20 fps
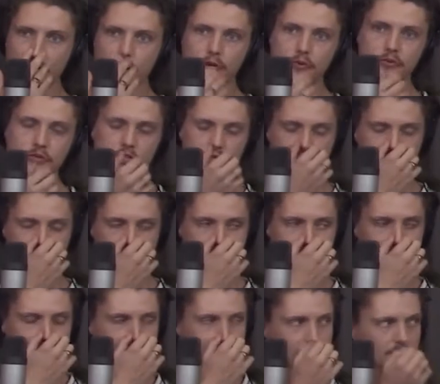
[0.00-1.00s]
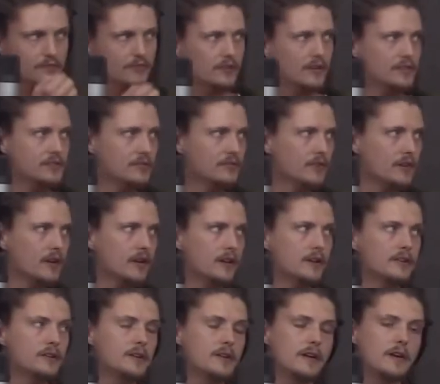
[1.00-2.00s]
nose, just slits in the front of their
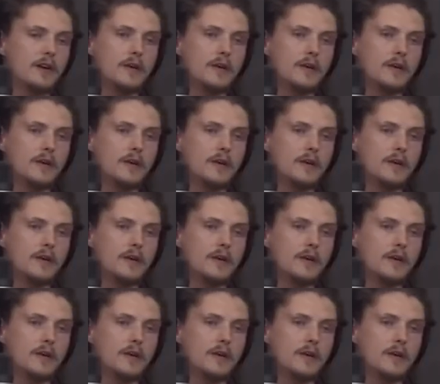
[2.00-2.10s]
head,